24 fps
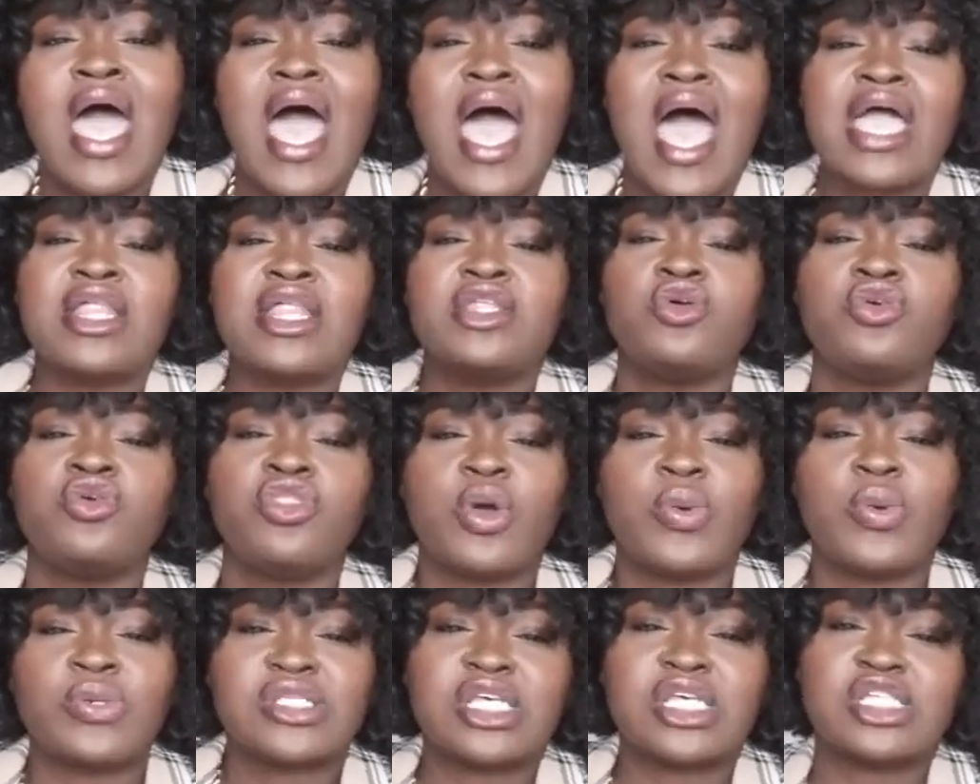I knew
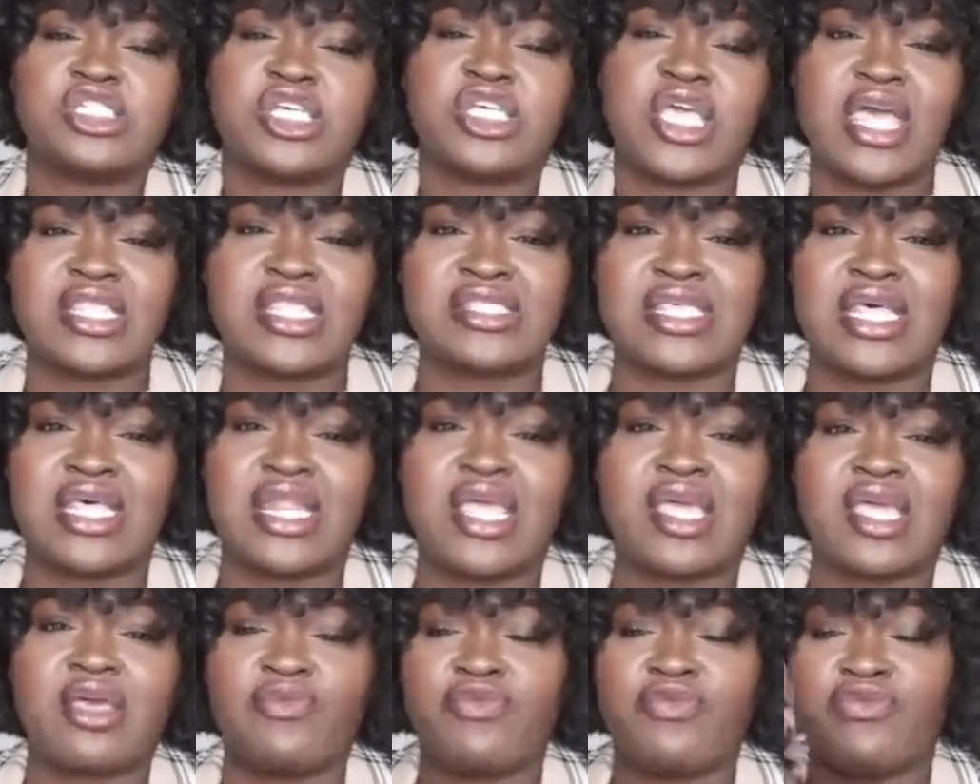there was a chance that
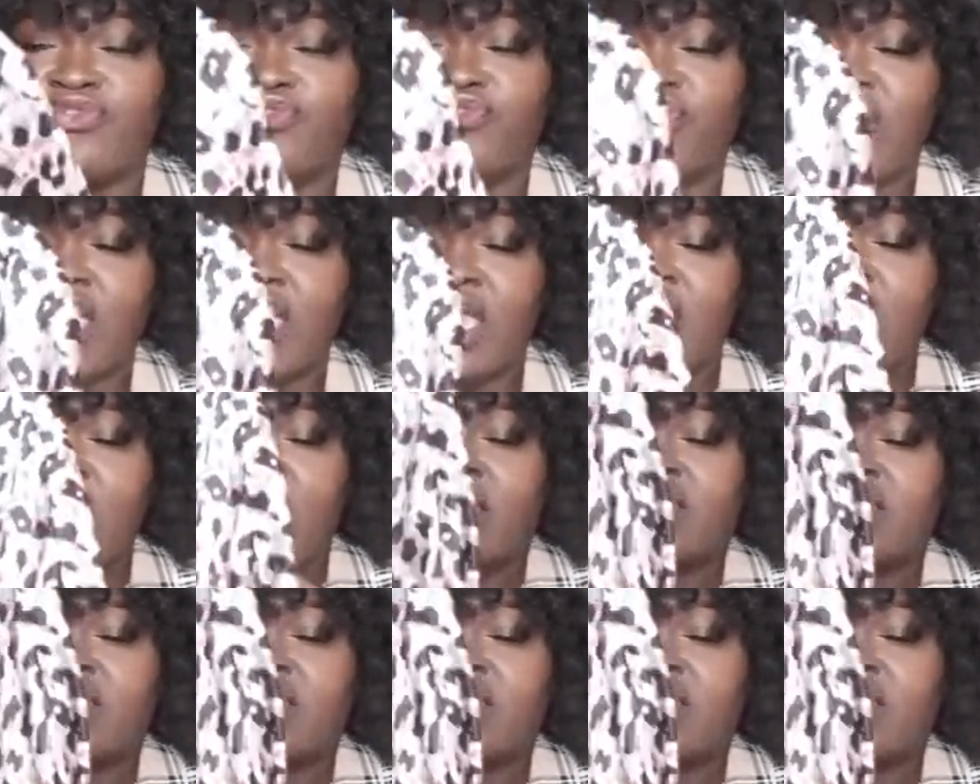it could fit.